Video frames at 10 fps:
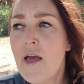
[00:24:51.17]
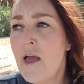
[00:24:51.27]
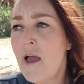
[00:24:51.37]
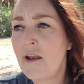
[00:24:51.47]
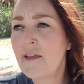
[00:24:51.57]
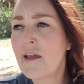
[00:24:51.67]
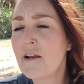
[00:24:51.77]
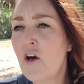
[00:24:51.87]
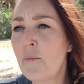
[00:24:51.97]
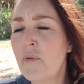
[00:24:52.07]
And I can't
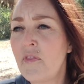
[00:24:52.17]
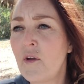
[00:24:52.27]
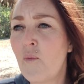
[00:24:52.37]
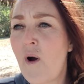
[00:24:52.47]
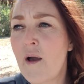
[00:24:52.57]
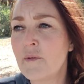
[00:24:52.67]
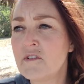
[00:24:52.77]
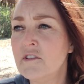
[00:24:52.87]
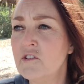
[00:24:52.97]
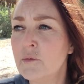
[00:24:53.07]
help but think, why was he
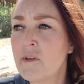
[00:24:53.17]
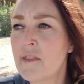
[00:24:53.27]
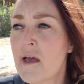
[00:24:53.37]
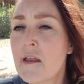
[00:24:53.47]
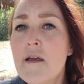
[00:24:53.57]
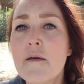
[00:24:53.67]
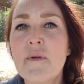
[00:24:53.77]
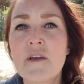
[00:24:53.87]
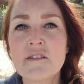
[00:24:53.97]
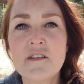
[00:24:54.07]
doing that?
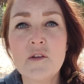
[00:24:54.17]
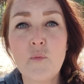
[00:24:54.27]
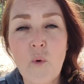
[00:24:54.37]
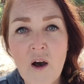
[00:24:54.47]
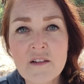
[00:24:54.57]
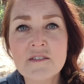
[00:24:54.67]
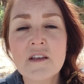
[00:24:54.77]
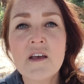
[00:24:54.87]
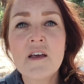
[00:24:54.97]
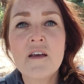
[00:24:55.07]
Because he wants
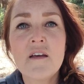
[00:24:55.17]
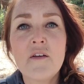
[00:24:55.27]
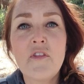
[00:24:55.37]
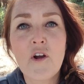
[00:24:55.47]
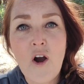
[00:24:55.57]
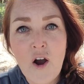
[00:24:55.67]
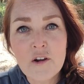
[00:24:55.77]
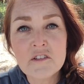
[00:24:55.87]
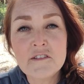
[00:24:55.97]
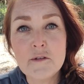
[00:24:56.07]
their heart
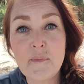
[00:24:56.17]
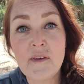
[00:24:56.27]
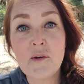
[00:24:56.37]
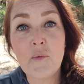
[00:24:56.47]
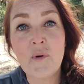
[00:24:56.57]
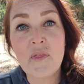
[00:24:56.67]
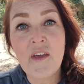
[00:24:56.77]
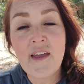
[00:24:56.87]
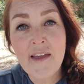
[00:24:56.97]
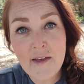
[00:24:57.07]
to be with
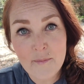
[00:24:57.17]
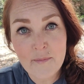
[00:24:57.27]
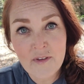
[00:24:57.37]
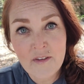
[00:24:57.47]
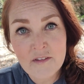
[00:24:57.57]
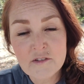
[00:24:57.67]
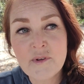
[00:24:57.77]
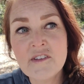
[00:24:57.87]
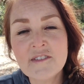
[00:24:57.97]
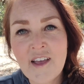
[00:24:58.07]
him. So
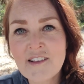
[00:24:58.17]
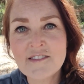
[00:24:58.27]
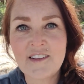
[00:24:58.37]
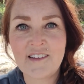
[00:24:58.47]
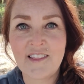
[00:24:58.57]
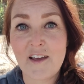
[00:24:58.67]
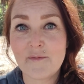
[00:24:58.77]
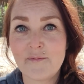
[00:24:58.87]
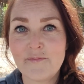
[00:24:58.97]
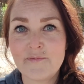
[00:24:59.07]
he's testing them.
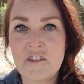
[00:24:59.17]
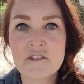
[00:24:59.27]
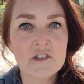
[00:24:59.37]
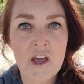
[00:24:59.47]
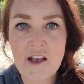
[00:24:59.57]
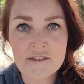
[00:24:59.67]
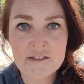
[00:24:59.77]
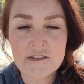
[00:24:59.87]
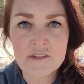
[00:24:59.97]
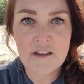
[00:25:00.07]
These are
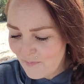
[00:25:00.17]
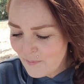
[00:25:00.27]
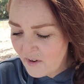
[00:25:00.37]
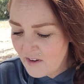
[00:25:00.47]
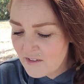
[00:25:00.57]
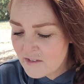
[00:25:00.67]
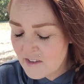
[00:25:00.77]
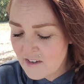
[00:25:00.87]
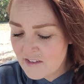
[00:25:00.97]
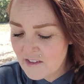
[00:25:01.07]
tests. But it is it
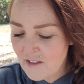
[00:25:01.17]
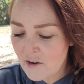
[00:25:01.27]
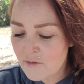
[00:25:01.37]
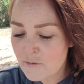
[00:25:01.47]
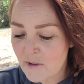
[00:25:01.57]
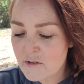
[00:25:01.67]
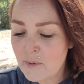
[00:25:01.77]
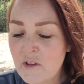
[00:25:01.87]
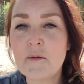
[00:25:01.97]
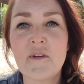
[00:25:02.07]
is a lot of
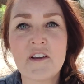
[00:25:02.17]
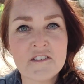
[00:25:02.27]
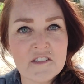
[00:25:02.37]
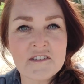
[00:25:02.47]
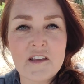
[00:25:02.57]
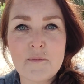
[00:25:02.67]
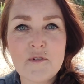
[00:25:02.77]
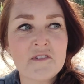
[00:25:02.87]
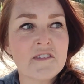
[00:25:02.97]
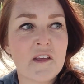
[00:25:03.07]
responsibility because just like
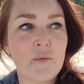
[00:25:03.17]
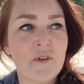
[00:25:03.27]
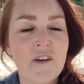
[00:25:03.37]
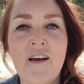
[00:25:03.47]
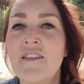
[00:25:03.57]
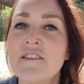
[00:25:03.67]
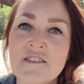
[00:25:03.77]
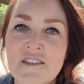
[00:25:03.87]
Moses, they would not listen.